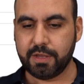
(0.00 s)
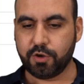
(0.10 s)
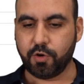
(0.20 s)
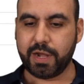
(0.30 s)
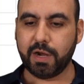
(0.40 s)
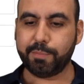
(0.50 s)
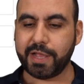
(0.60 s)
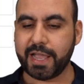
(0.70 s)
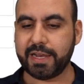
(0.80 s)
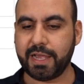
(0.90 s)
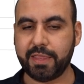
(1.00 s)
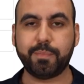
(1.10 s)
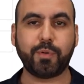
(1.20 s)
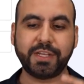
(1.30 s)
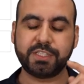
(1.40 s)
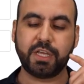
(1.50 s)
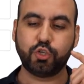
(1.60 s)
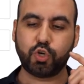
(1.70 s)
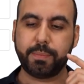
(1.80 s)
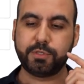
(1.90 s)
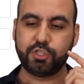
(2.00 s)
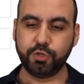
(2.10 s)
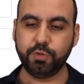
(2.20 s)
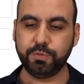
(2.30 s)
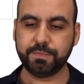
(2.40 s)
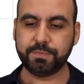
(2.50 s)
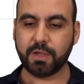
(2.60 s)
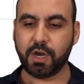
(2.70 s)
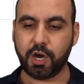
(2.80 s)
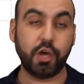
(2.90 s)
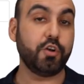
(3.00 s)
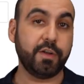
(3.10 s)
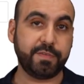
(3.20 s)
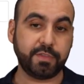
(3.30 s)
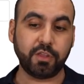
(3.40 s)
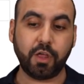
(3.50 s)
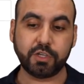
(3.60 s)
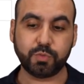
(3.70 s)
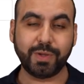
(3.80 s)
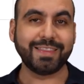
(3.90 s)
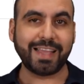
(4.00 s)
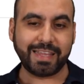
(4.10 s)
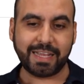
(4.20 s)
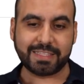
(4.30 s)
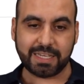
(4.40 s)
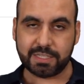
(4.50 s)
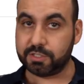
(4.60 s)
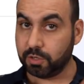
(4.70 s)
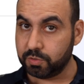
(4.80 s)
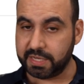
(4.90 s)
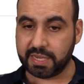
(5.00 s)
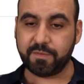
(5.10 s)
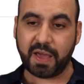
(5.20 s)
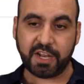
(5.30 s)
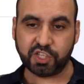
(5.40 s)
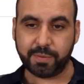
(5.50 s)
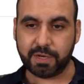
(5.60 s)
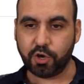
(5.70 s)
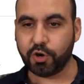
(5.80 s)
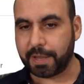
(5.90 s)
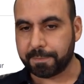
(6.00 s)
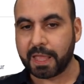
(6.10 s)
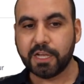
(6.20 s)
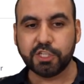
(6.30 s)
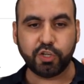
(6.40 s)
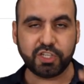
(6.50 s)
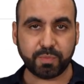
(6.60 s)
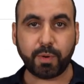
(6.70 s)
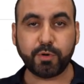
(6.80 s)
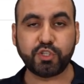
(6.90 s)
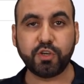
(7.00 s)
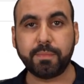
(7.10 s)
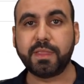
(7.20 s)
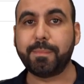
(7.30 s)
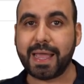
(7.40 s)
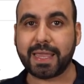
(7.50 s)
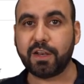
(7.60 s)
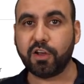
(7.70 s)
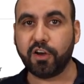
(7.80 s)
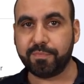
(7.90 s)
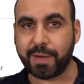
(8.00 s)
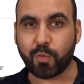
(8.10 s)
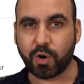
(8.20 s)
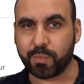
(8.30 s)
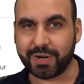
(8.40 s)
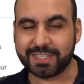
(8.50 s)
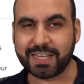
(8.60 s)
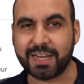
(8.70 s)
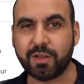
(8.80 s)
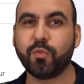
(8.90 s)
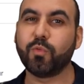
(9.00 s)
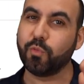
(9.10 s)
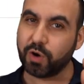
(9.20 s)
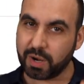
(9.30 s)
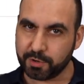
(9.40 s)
go ahead and apply it, and the price is going to drop to one hundred fifty dollars and ninety-eight cents. So take advantage of it. Okay, so let's jump over to the back end of my WordPress site where I'm